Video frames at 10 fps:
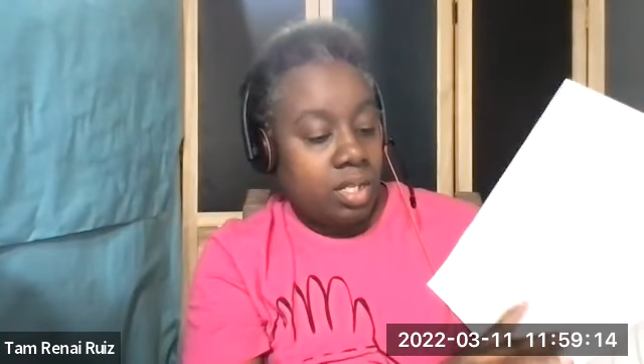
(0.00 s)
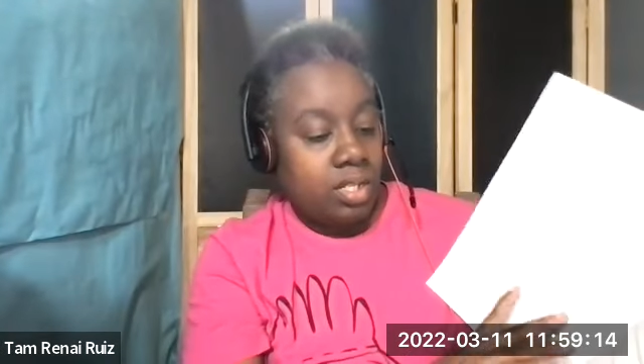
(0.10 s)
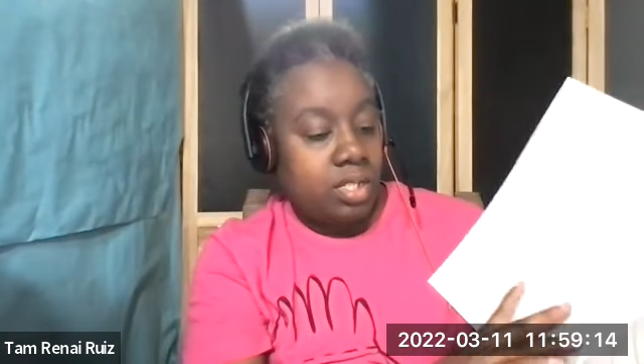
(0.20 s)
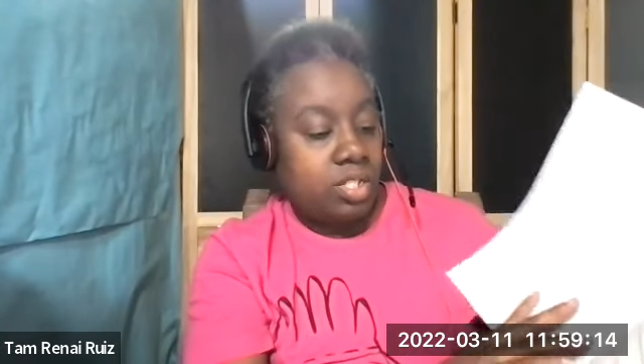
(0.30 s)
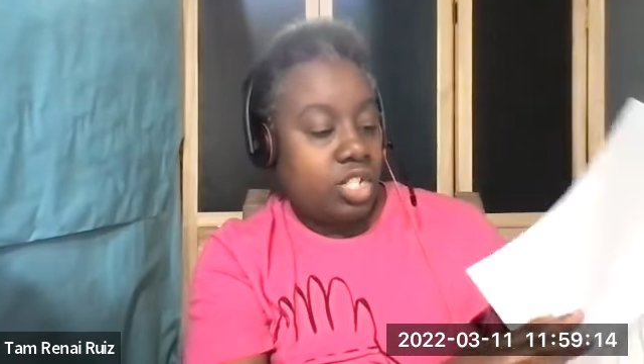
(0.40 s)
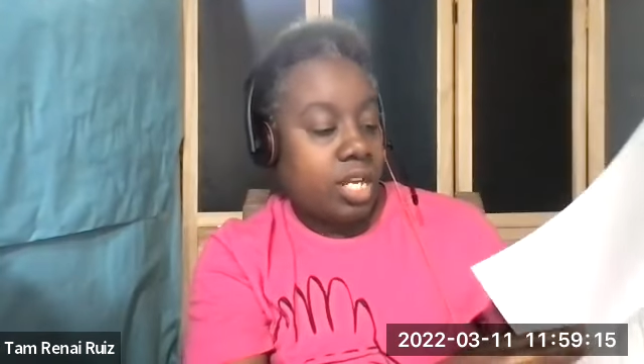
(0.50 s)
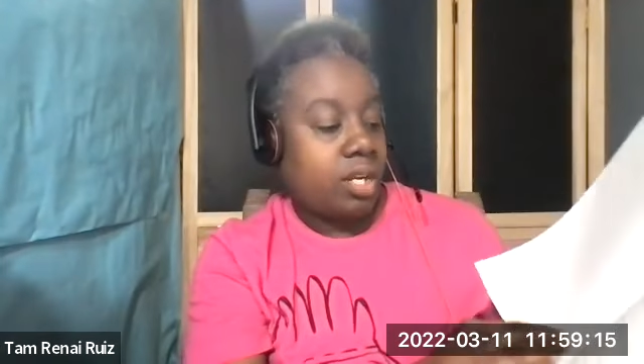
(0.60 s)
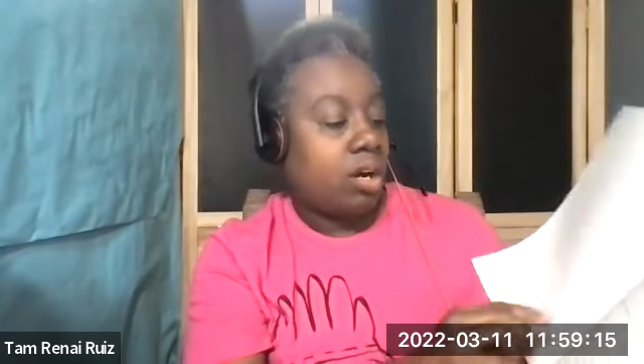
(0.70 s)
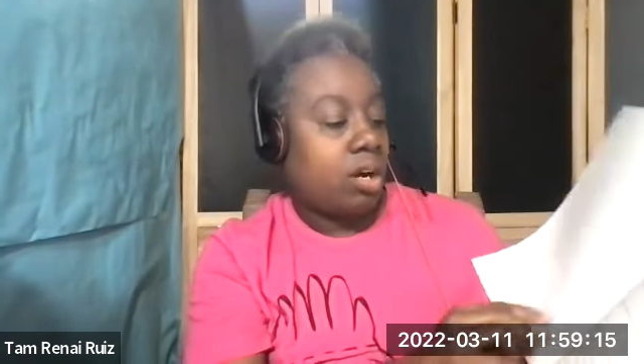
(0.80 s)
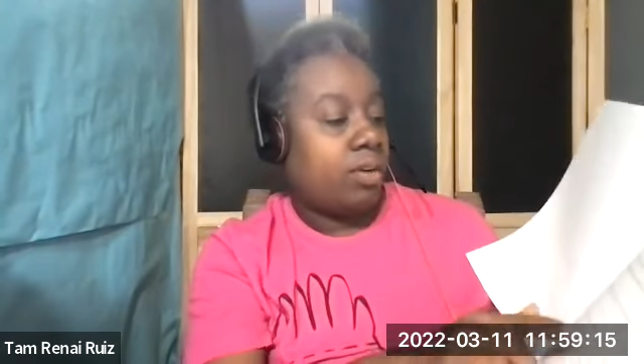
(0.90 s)
to
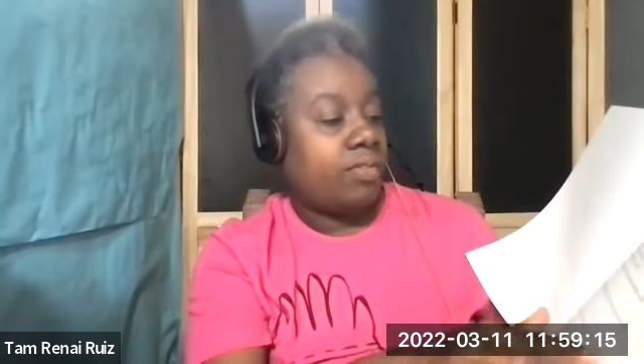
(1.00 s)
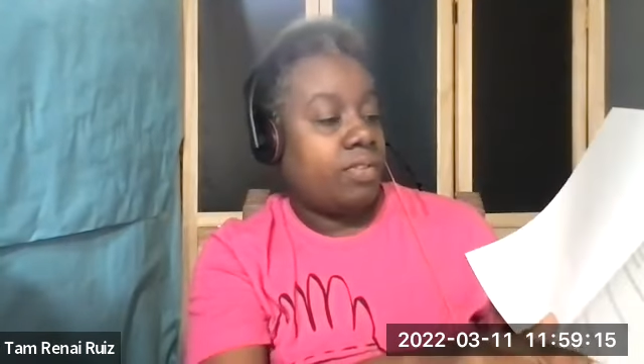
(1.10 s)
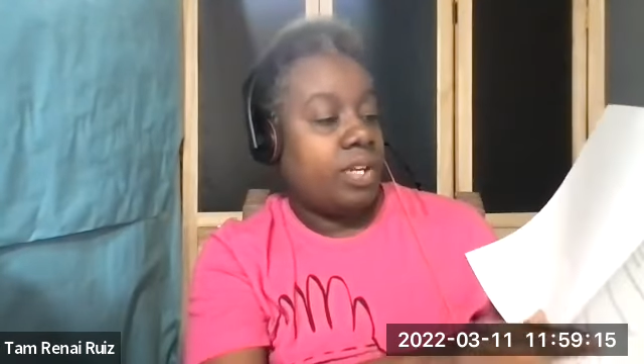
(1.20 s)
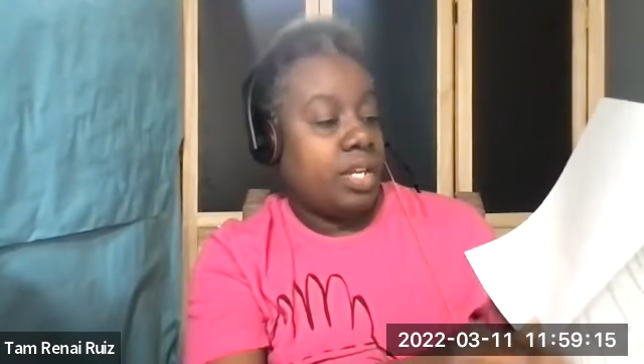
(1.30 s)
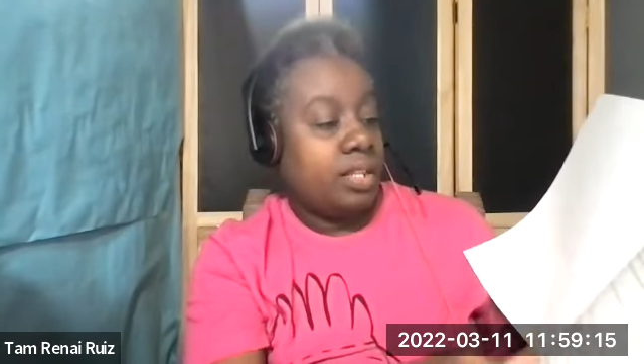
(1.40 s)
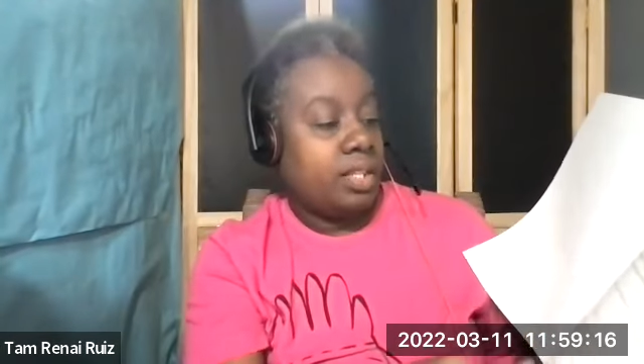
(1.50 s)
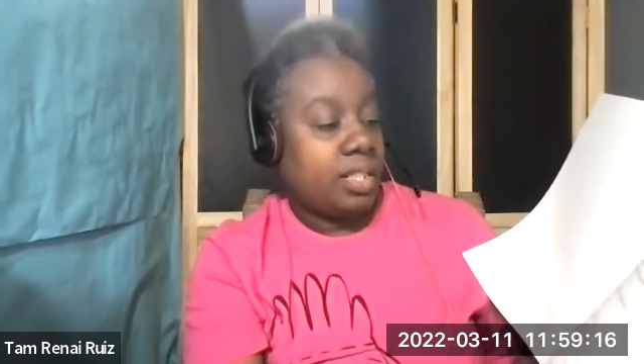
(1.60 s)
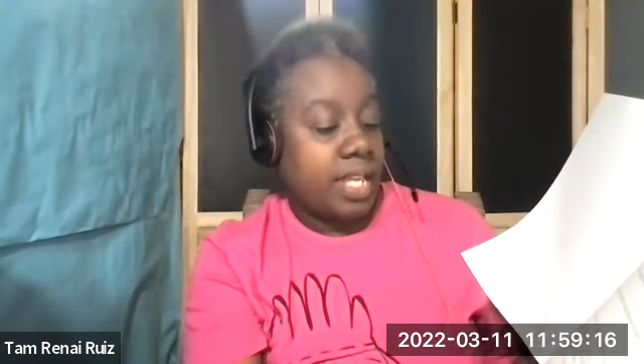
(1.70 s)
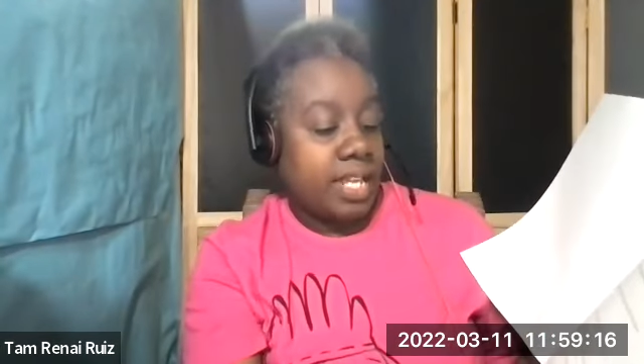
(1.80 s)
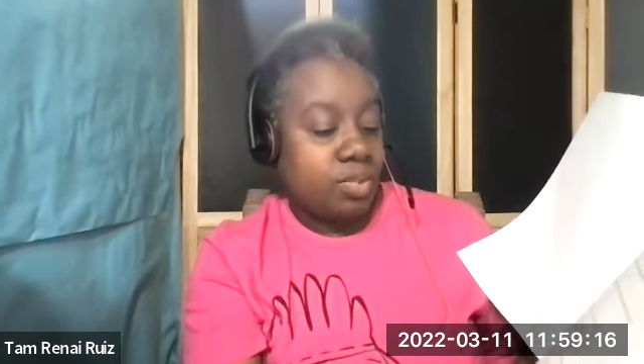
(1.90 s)
check off
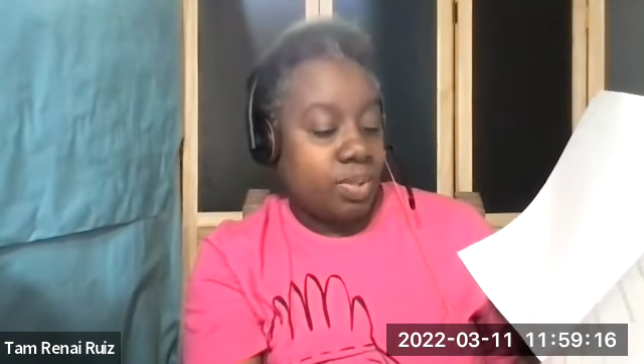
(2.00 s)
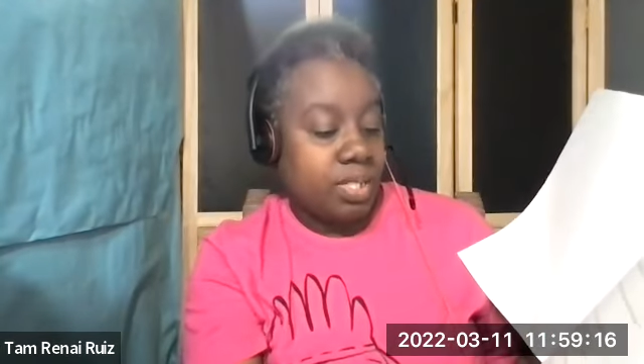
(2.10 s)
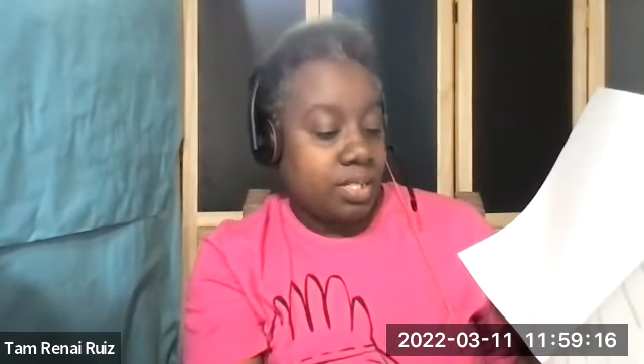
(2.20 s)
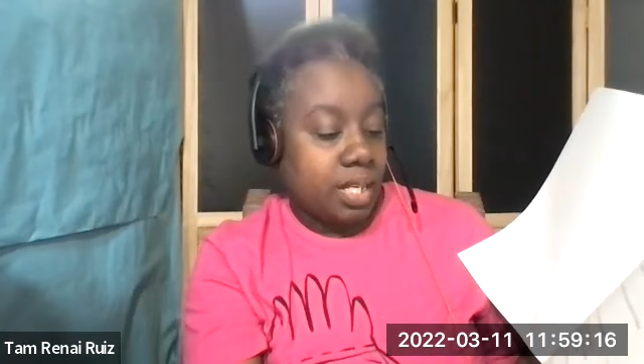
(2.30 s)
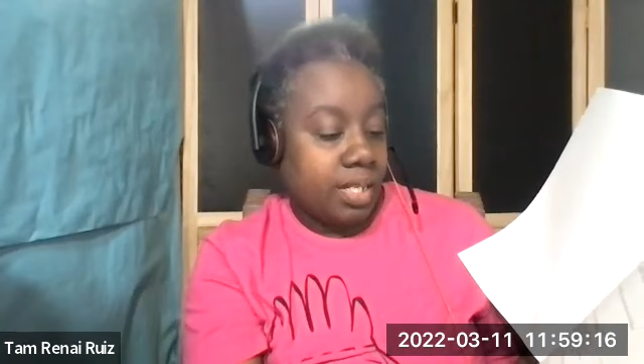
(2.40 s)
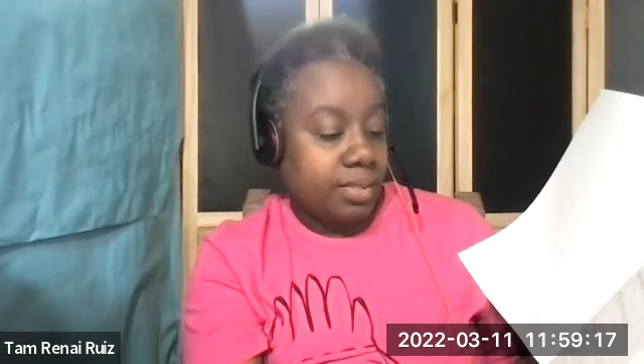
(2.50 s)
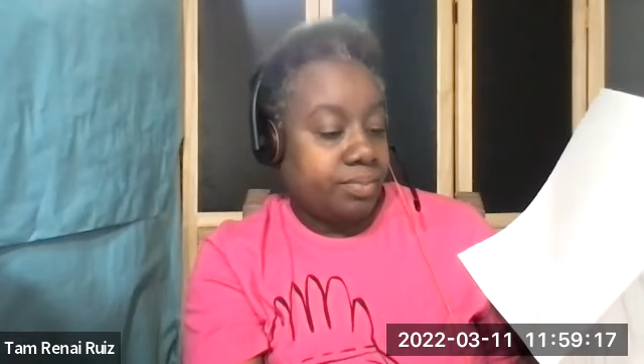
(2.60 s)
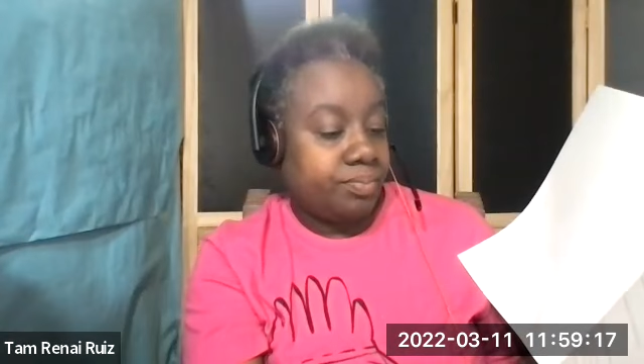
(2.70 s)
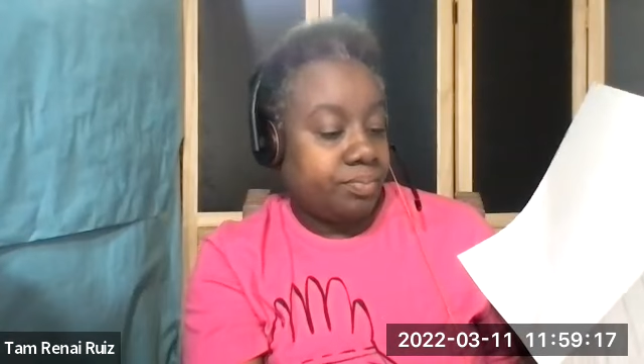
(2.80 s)
that that's been done.